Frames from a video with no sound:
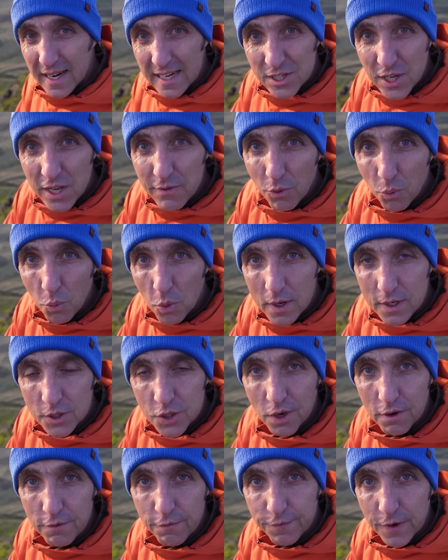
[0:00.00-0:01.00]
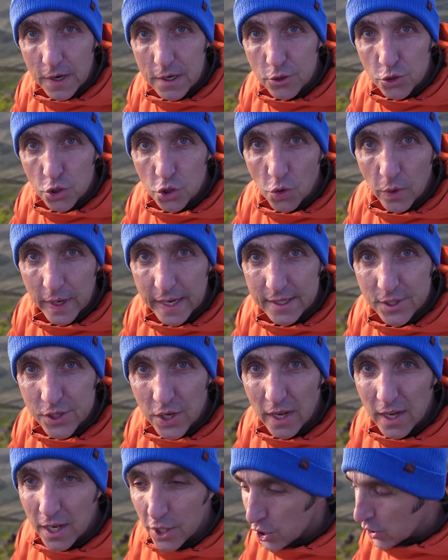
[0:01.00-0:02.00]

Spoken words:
And it's even worse on phone screens.